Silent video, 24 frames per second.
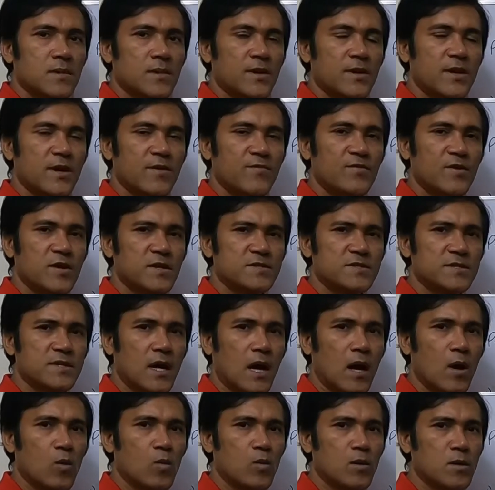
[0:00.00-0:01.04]
Dear viewers,
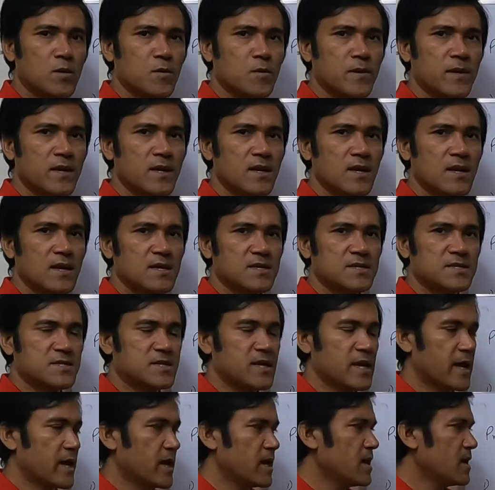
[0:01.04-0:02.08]
now you will
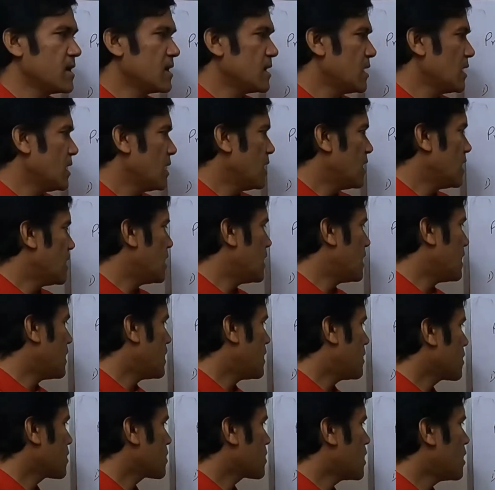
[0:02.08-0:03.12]
see
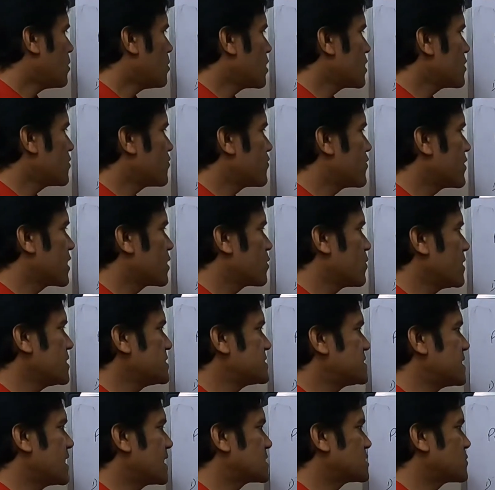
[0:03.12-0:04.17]
common
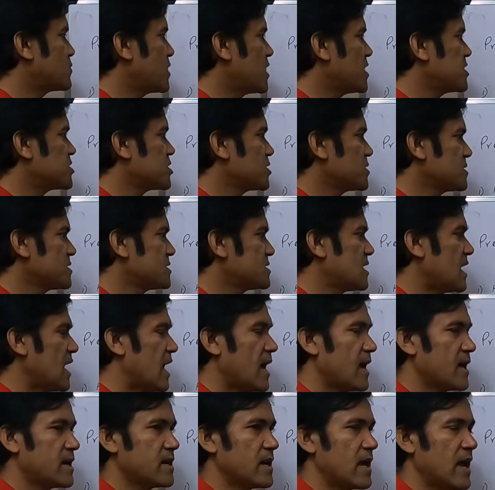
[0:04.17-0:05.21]
frequency expressions
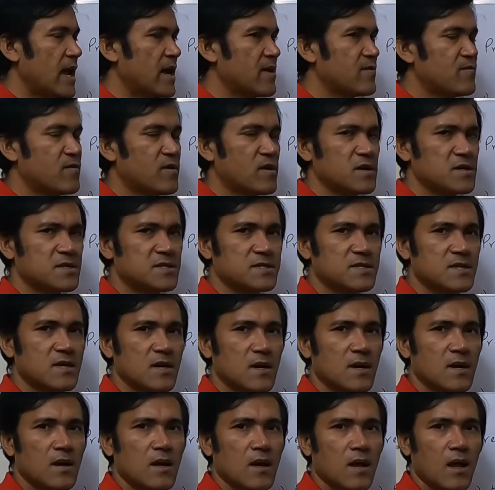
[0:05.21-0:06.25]
and adverbs.
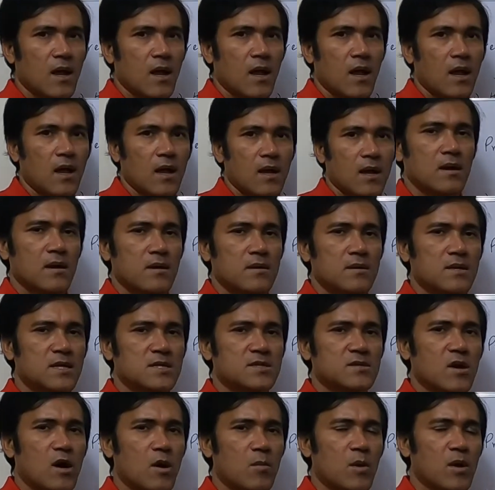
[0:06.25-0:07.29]

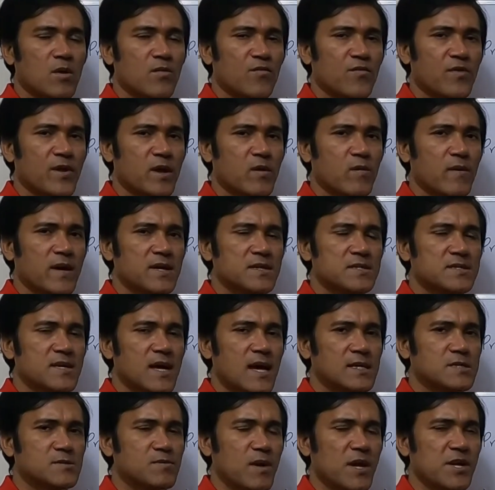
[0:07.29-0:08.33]
These common frequency
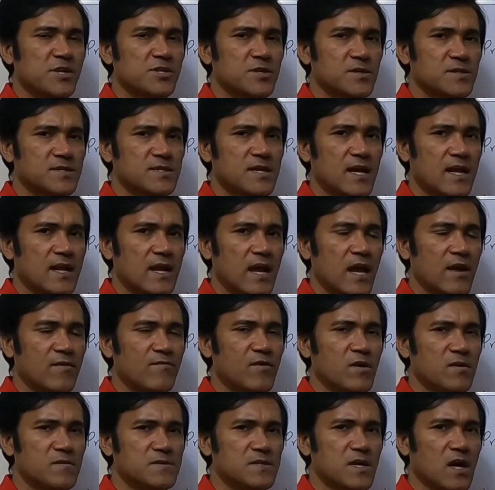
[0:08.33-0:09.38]
expressions and
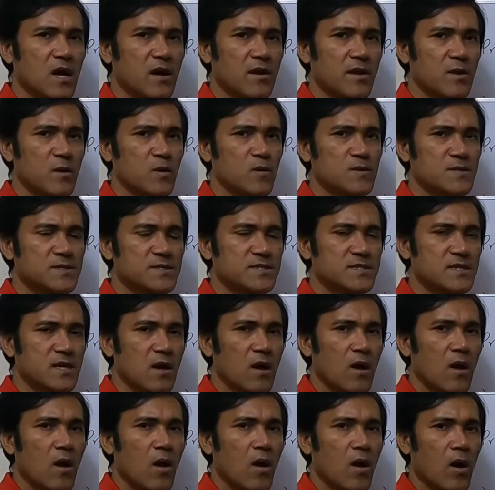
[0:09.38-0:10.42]
adverbs are used
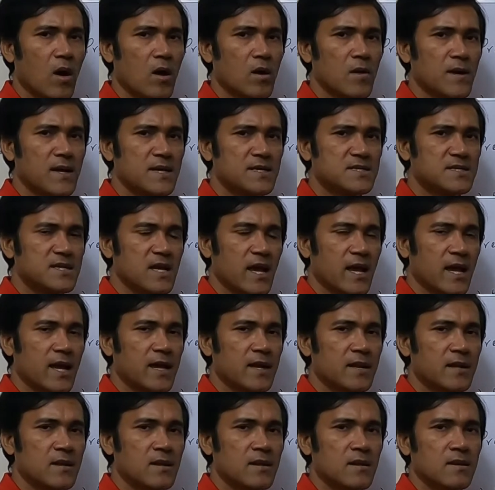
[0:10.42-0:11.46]
always
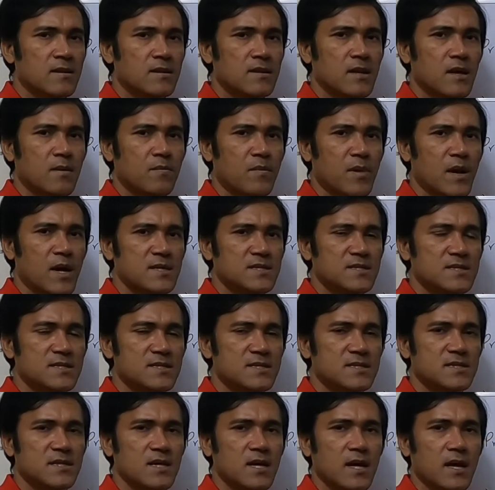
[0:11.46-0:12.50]
in the
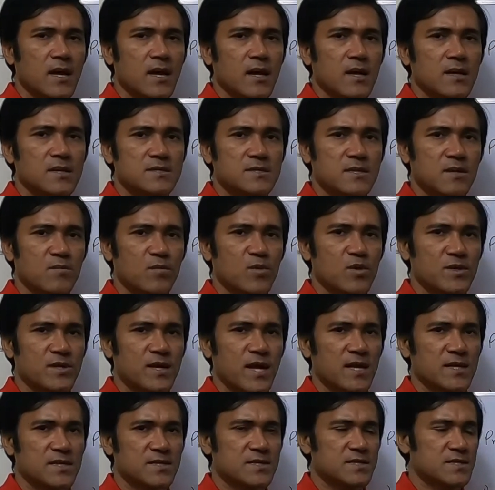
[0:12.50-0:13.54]
present simple
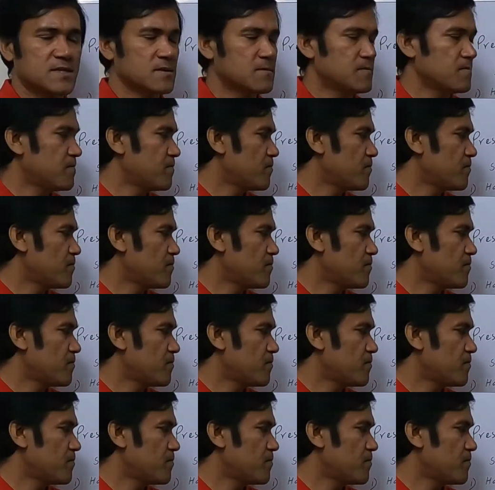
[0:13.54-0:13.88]
tense.